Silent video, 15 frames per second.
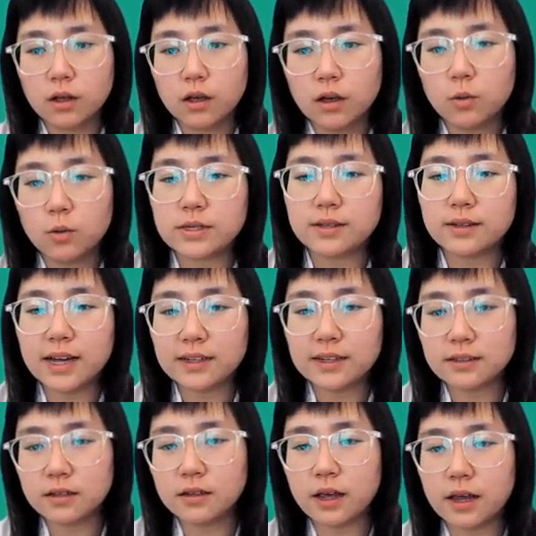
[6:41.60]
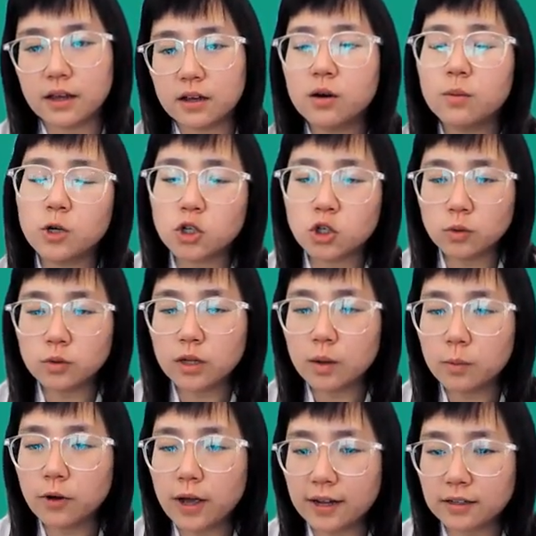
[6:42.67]
We selected a commercial
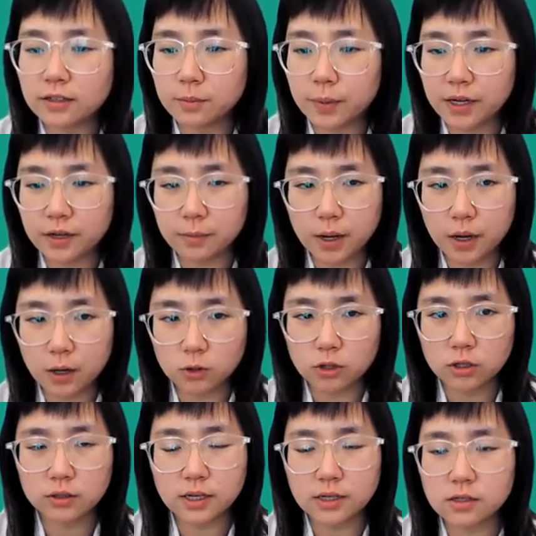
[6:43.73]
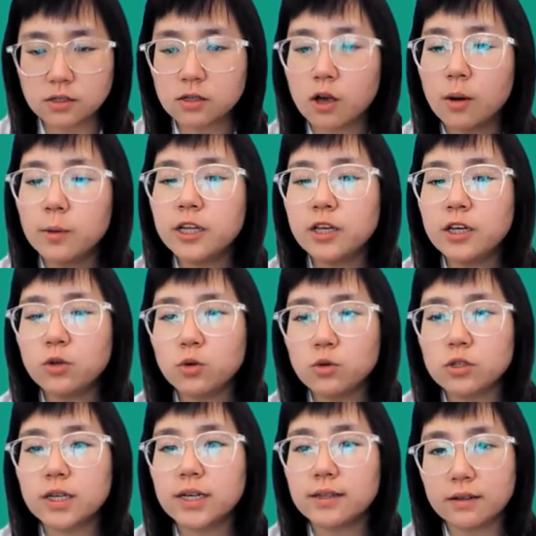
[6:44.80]
double-acting baking powder that's commonly
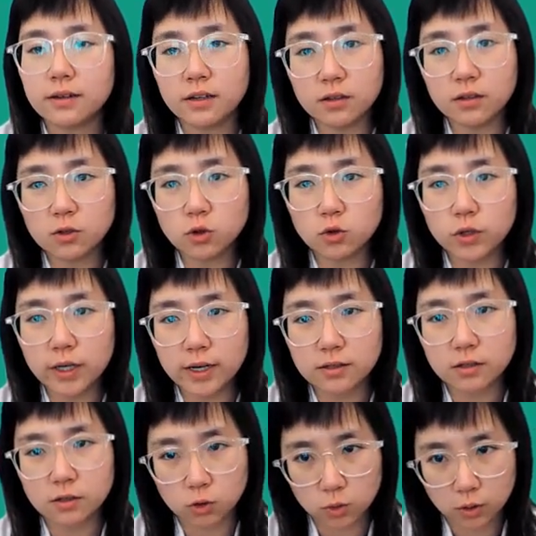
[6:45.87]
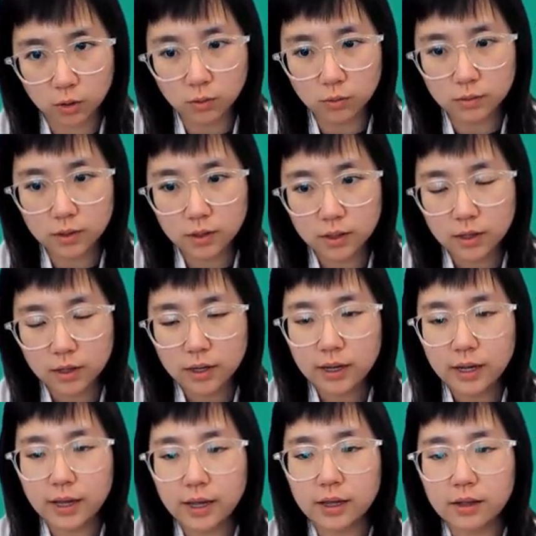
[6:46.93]
used in the industry as control,
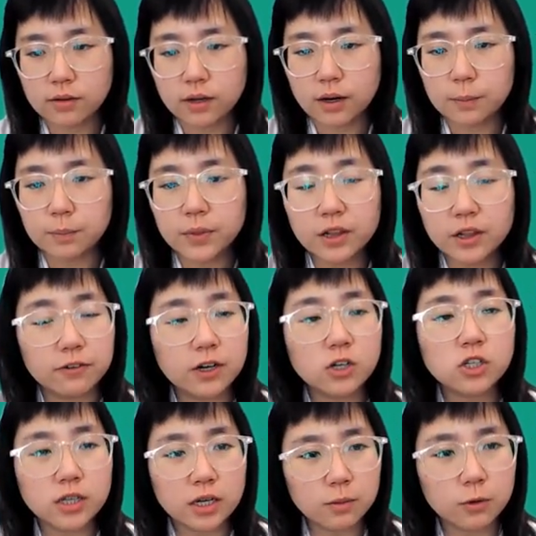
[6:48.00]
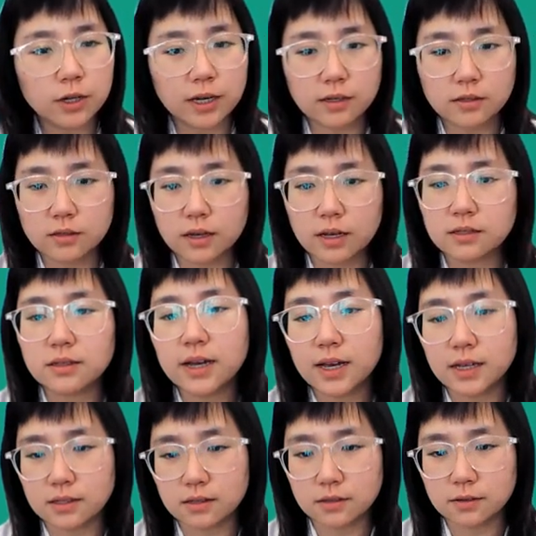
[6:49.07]
and LEVAIR Stabilize as
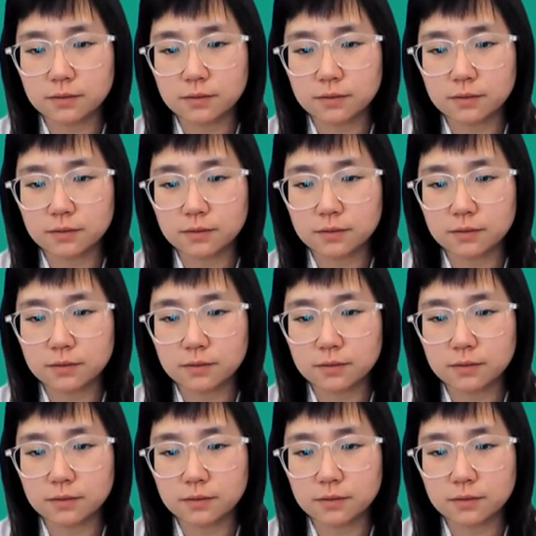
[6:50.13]
test.